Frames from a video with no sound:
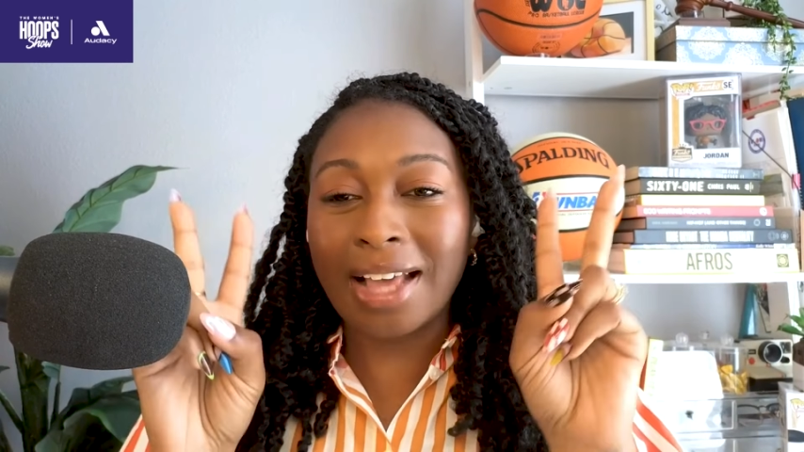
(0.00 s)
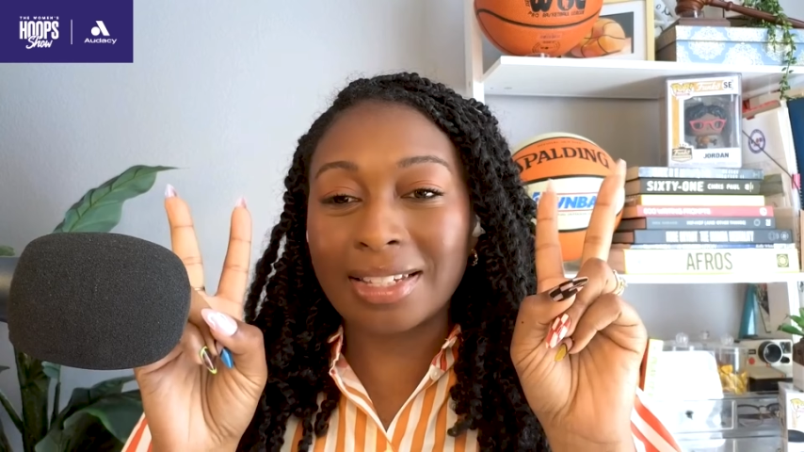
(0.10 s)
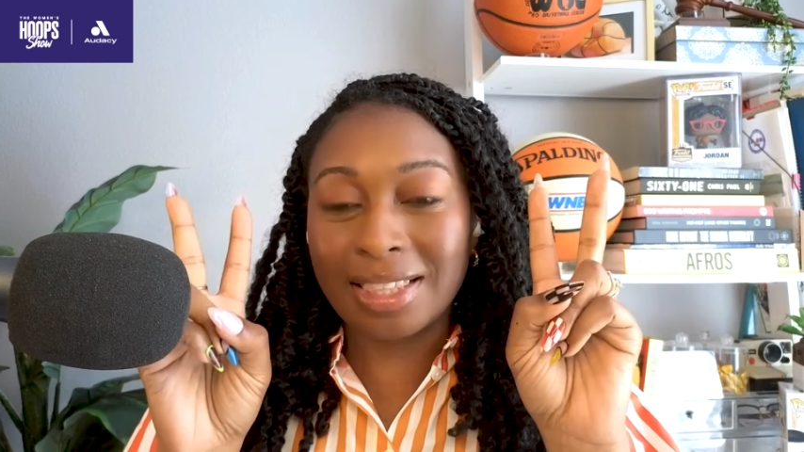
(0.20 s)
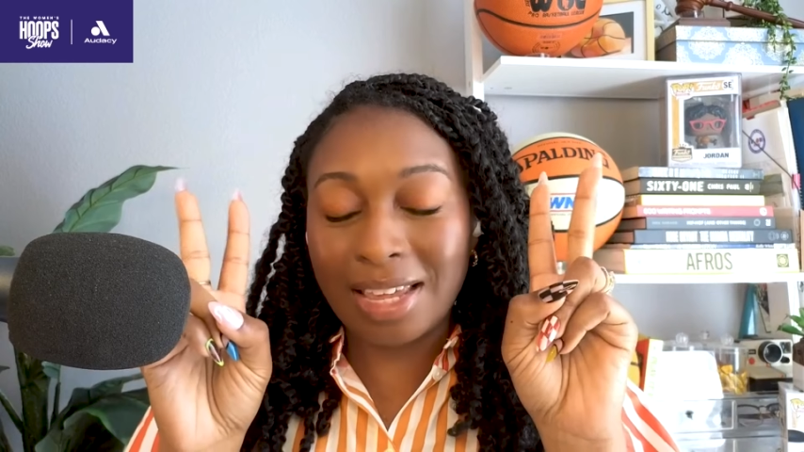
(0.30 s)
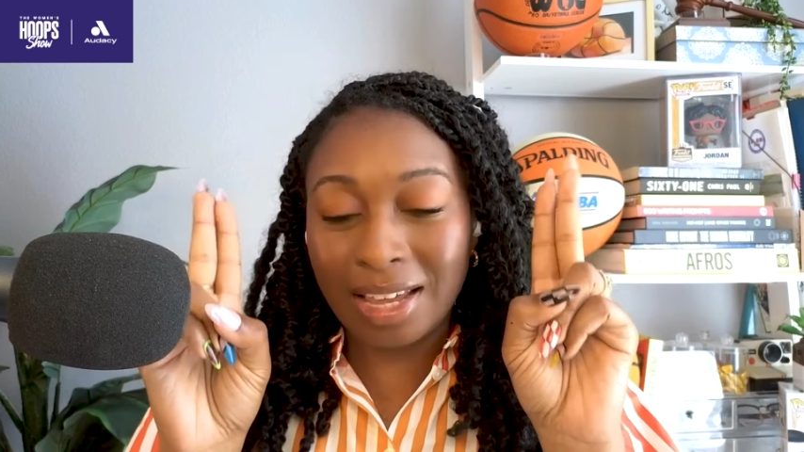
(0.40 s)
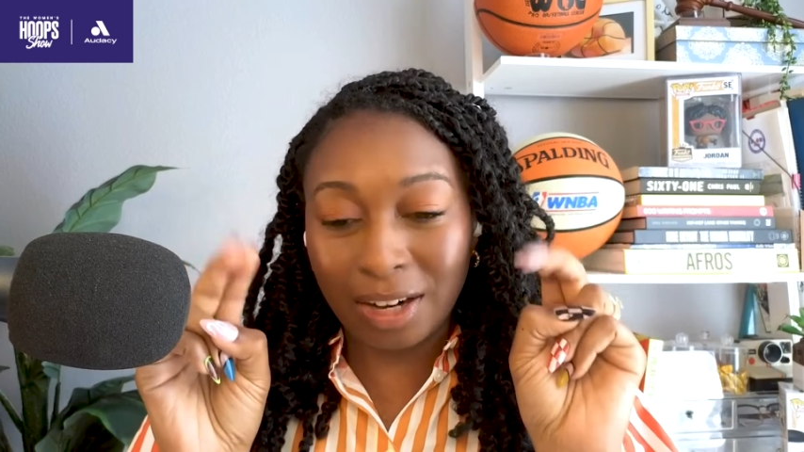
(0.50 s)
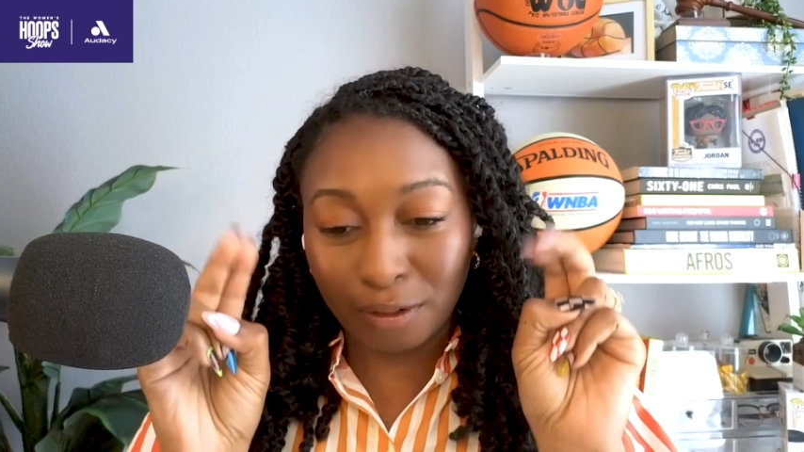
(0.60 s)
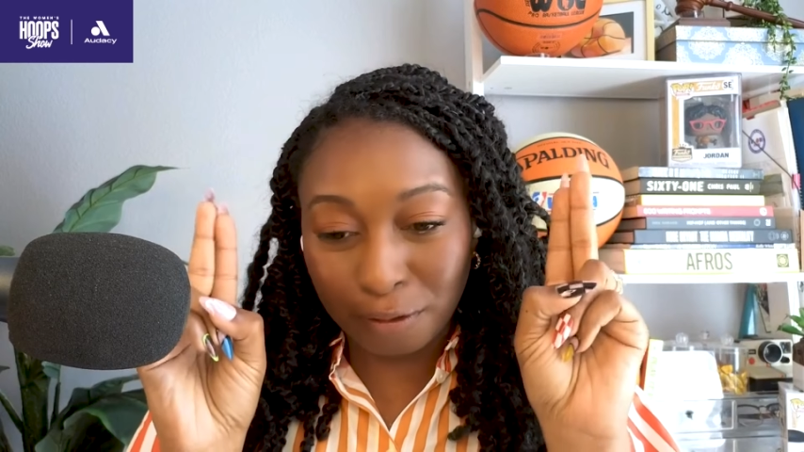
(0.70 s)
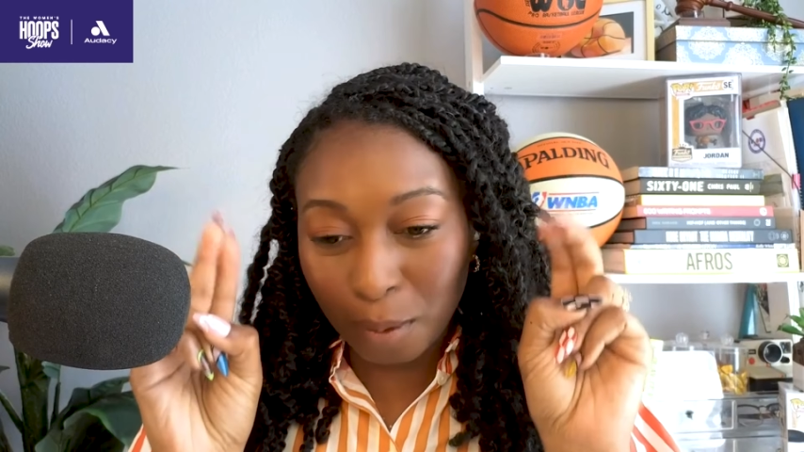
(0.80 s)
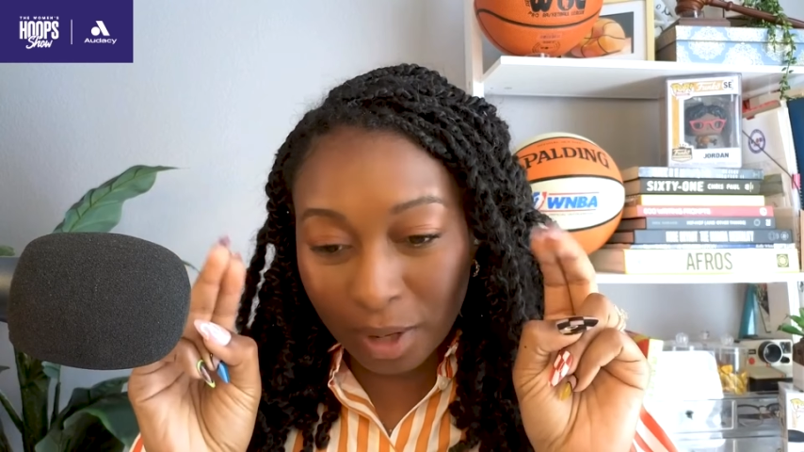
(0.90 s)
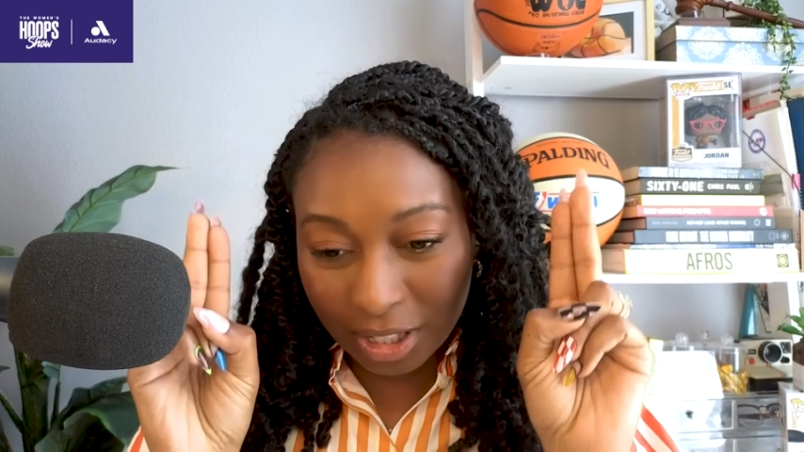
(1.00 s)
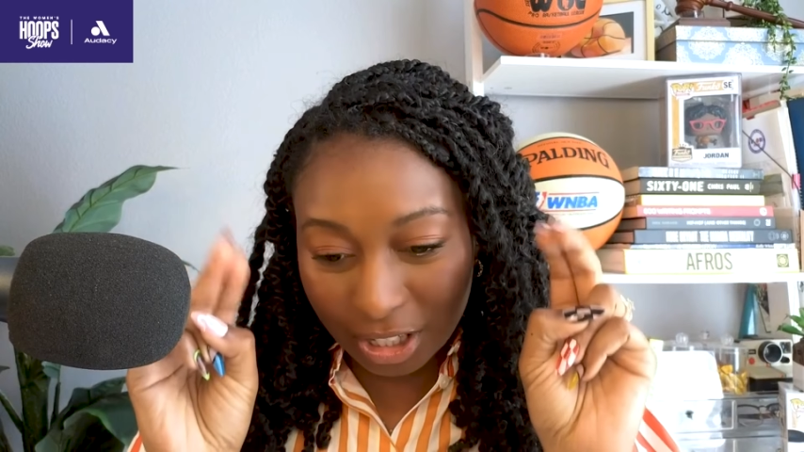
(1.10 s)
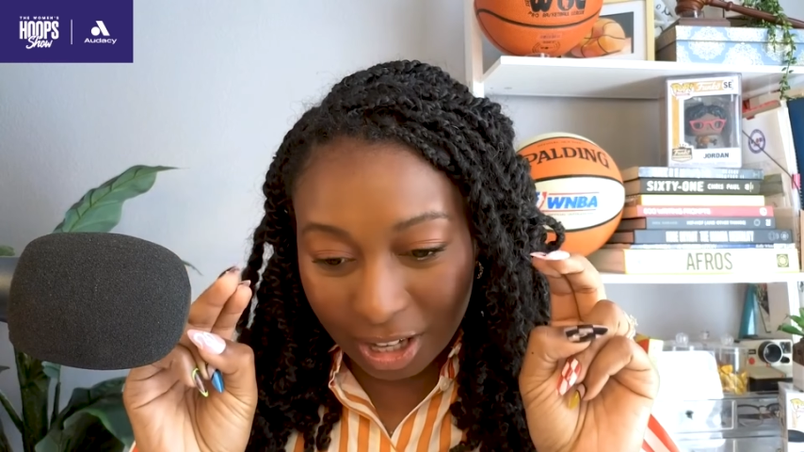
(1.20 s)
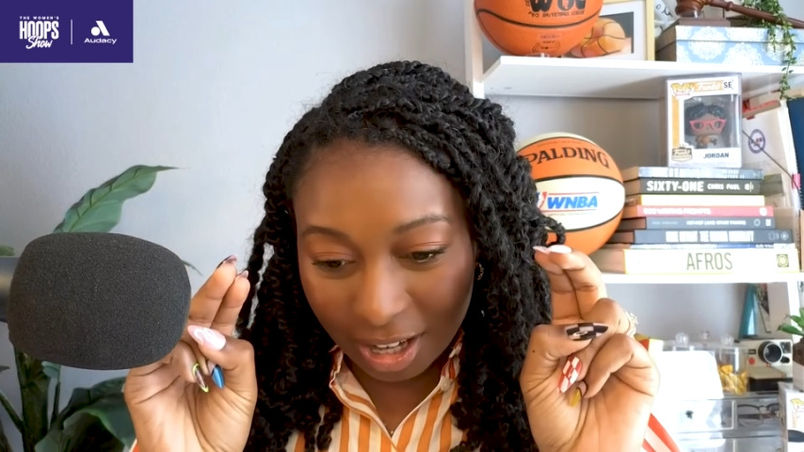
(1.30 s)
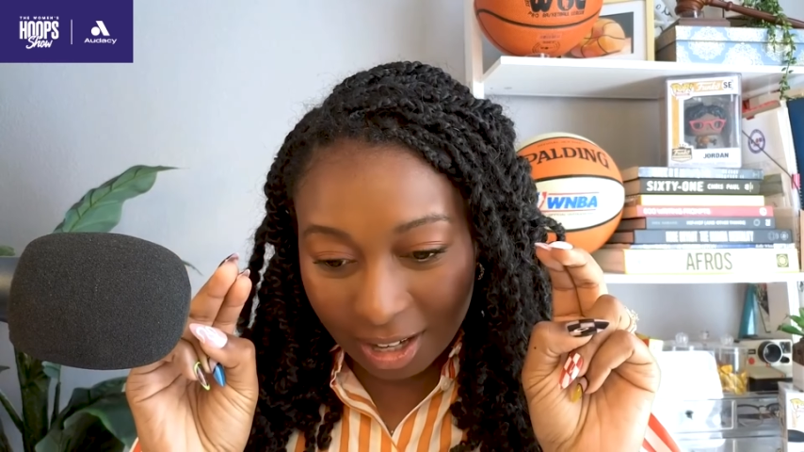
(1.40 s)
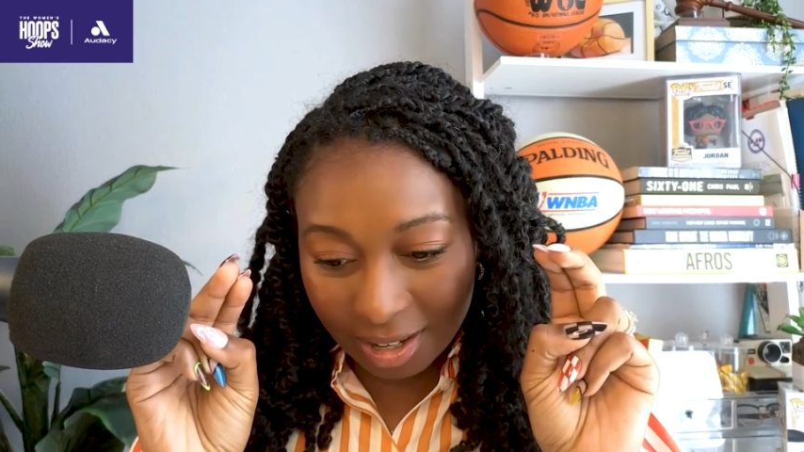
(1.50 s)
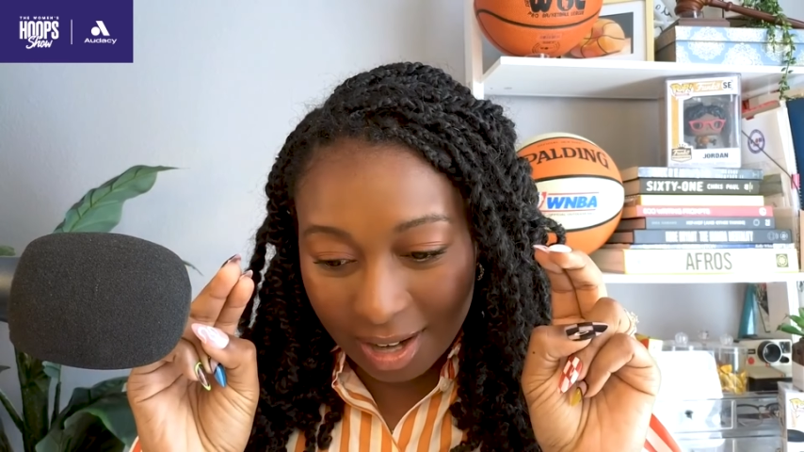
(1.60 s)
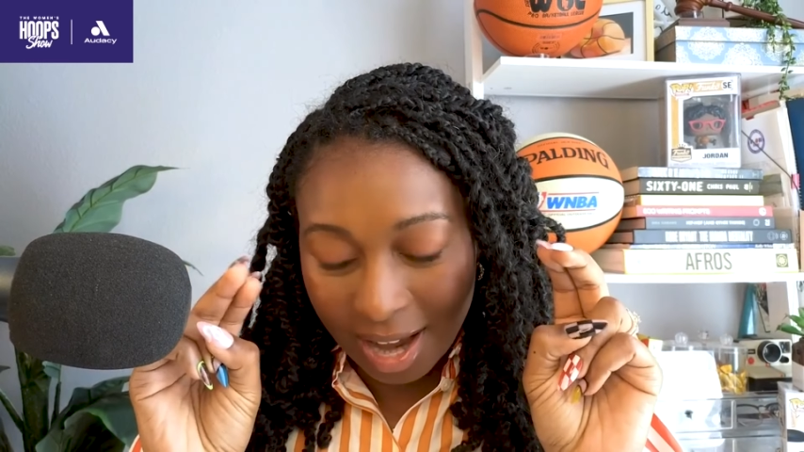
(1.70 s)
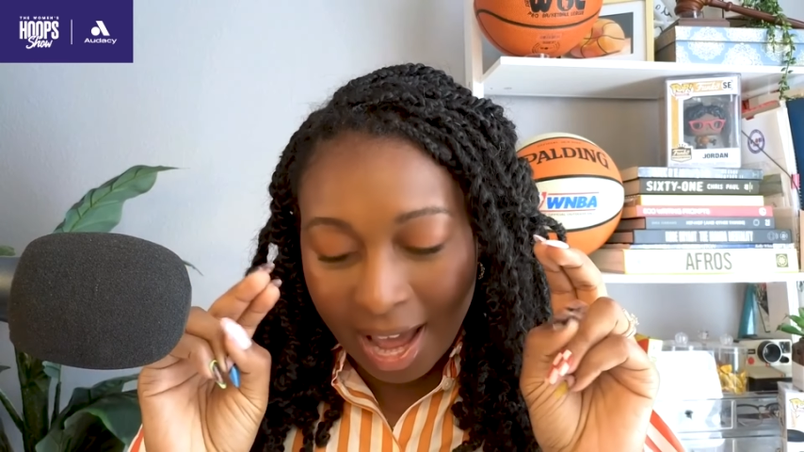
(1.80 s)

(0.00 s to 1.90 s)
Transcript: as the enforcer,